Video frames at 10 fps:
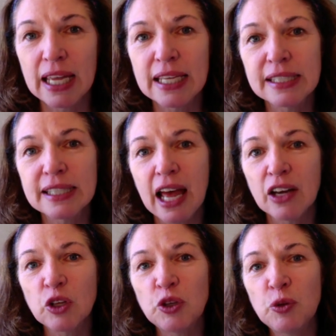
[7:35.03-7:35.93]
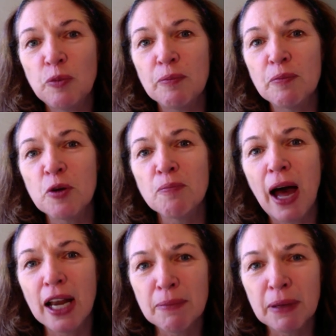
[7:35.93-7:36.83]
is that your
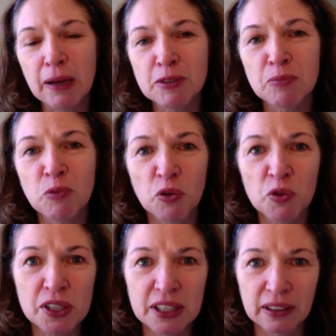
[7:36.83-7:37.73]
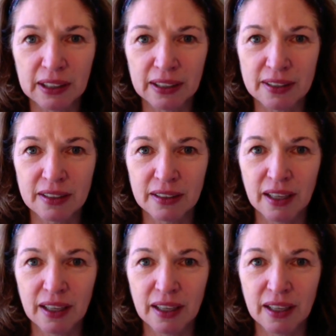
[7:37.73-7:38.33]
body becomes more resilient,